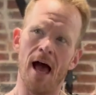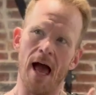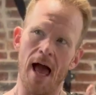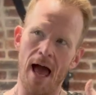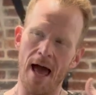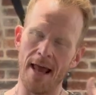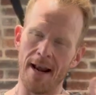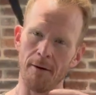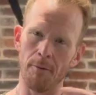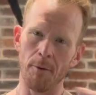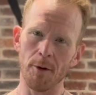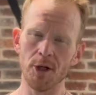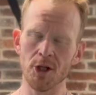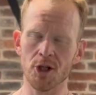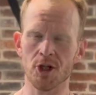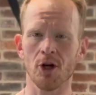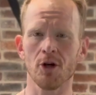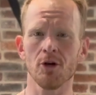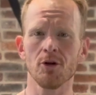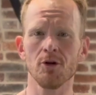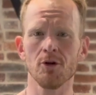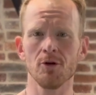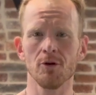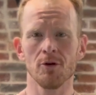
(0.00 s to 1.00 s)
And I want to show
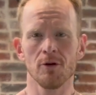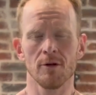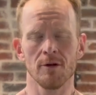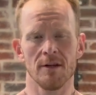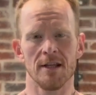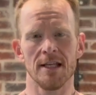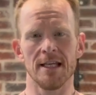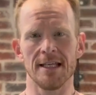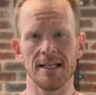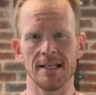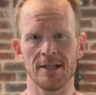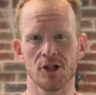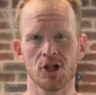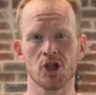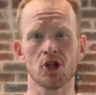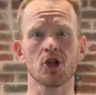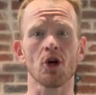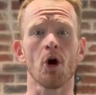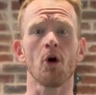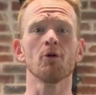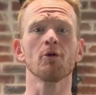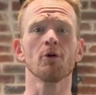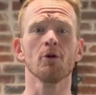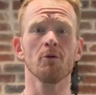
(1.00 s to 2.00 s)
you the
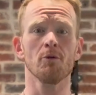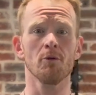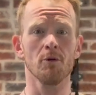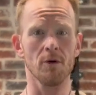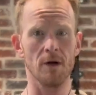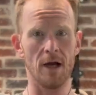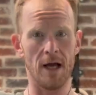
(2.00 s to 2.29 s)
shoulder